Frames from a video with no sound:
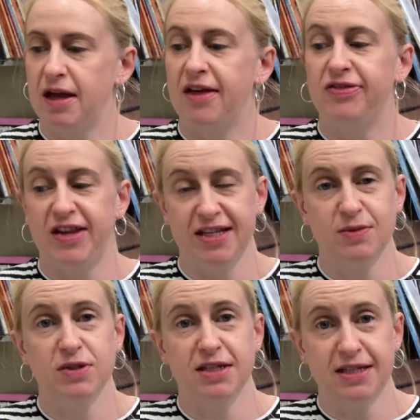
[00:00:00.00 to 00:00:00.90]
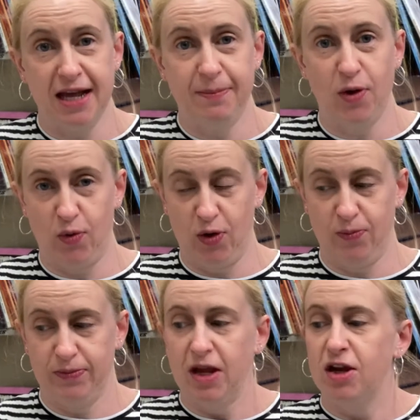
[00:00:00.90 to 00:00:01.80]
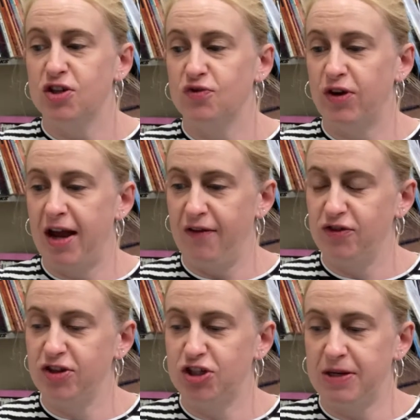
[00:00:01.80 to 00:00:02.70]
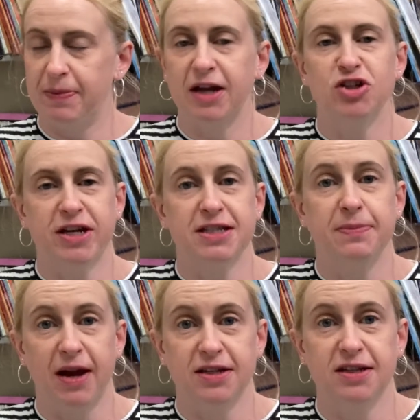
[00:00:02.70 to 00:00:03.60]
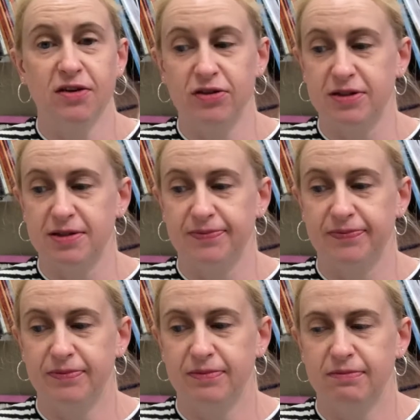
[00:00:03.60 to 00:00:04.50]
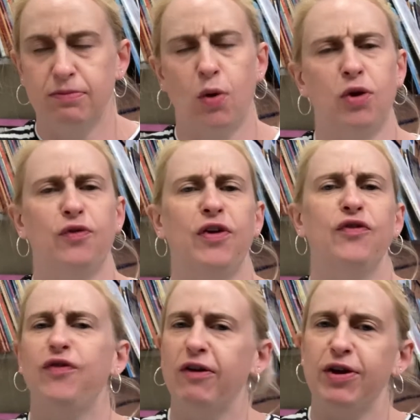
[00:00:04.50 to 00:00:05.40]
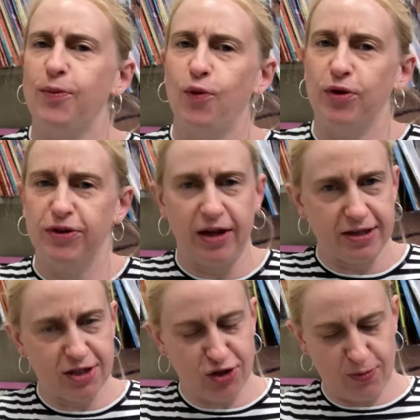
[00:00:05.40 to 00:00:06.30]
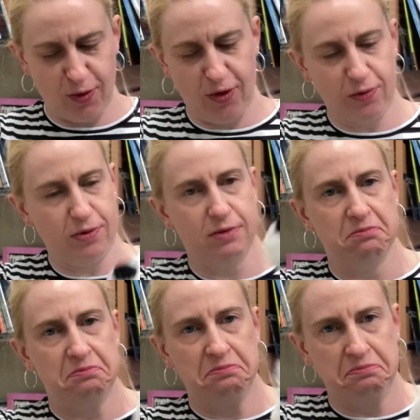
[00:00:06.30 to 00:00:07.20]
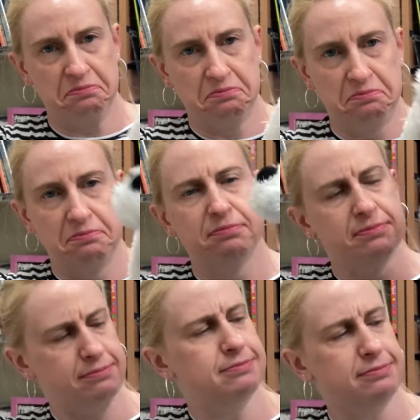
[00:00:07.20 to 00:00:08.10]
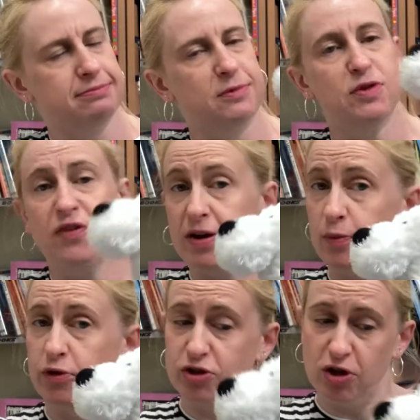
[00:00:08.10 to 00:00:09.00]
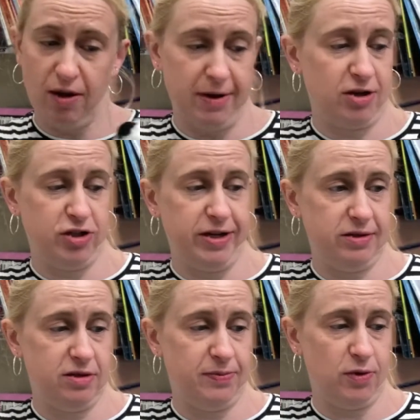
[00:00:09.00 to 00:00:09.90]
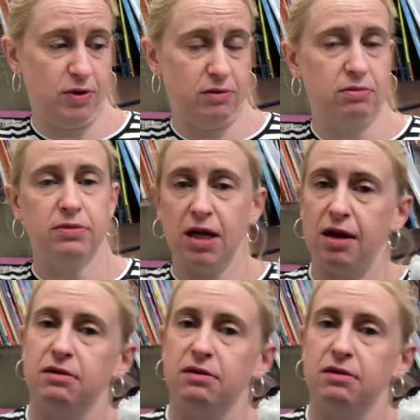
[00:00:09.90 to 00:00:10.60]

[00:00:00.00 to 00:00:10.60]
This was to tell Polo to run after the sheep and chase it back to the others. Polo felt very important then, didn't you, Polo? It was a very important job, actually, isn't it, Polo? Yeah.